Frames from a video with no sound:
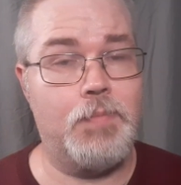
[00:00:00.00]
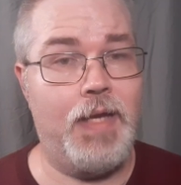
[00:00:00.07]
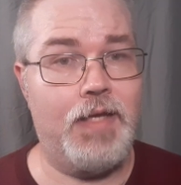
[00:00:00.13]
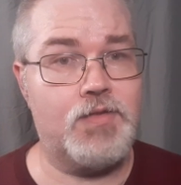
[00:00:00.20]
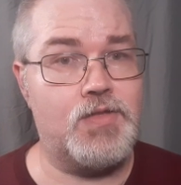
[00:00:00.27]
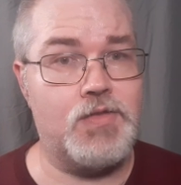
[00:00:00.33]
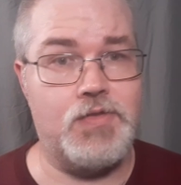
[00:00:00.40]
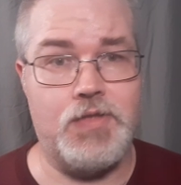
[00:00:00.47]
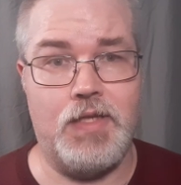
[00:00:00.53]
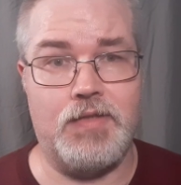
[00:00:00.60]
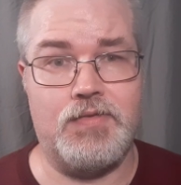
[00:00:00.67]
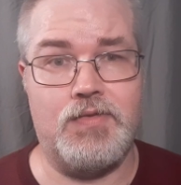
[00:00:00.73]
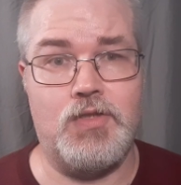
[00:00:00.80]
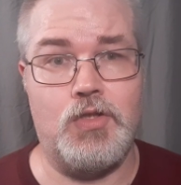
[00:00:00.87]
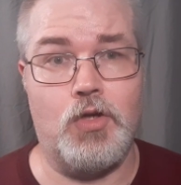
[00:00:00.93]
match
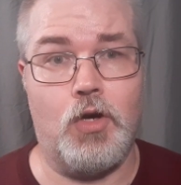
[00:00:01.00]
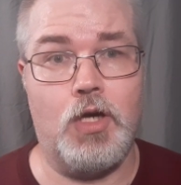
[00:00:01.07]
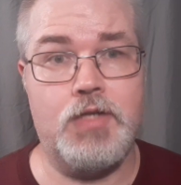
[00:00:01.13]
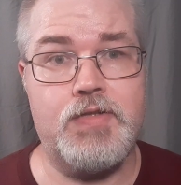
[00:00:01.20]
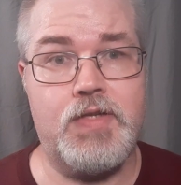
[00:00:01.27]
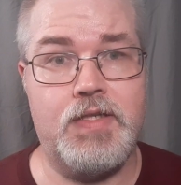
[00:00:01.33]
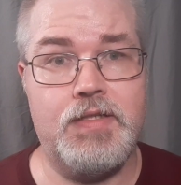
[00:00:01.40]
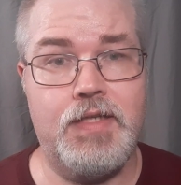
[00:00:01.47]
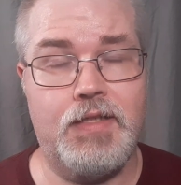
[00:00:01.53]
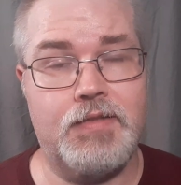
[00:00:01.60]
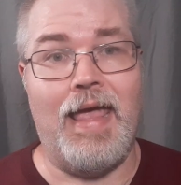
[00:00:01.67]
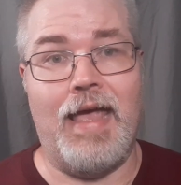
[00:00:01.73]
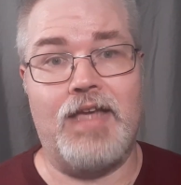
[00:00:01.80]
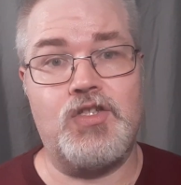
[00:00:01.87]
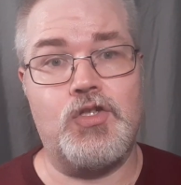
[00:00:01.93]
to your heart's content.
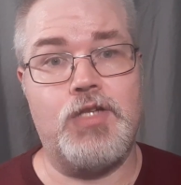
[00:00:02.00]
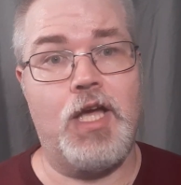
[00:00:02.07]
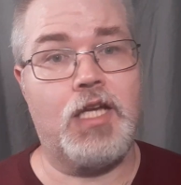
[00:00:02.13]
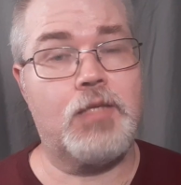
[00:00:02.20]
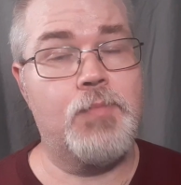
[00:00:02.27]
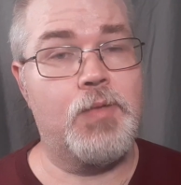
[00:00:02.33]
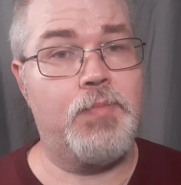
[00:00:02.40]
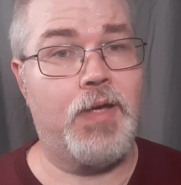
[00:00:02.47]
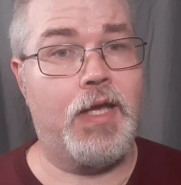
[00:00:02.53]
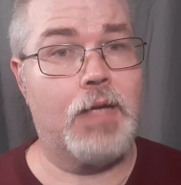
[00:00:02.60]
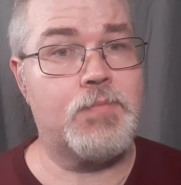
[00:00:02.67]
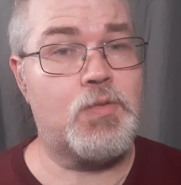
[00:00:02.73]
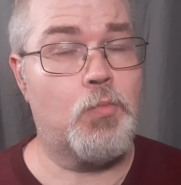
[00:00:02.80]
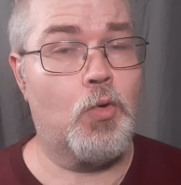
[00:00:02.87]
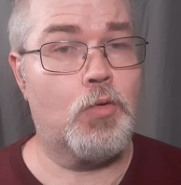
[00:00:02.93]
As your document
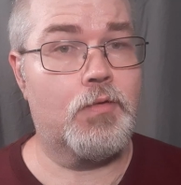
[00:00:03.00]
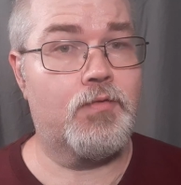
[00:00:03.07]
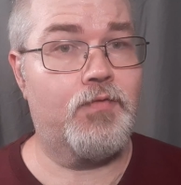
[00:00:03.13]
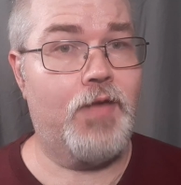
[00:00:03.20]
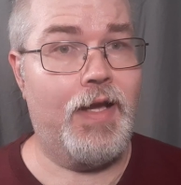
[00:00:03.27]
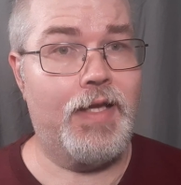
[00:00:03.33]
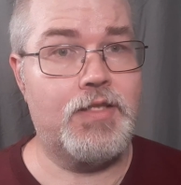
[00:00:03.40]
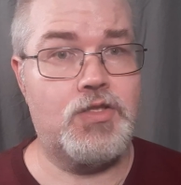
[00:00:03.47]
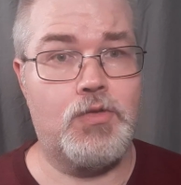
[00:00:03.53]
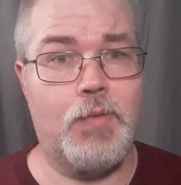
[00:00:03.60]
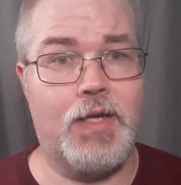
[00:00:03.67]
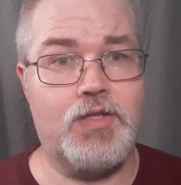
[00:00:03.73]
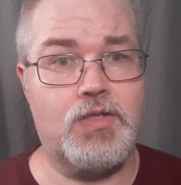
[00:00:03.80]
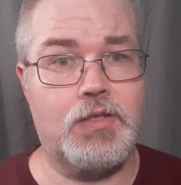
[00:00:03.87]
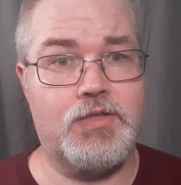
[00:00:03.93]
becomes more refined, you
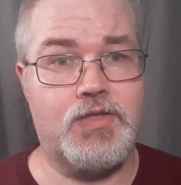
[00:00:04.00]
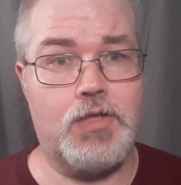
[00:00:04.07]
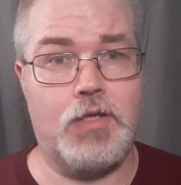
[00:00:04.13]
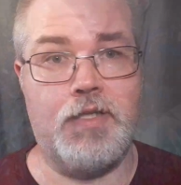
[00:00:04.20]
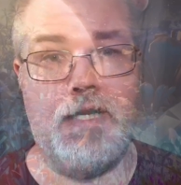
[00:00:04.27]
actually start to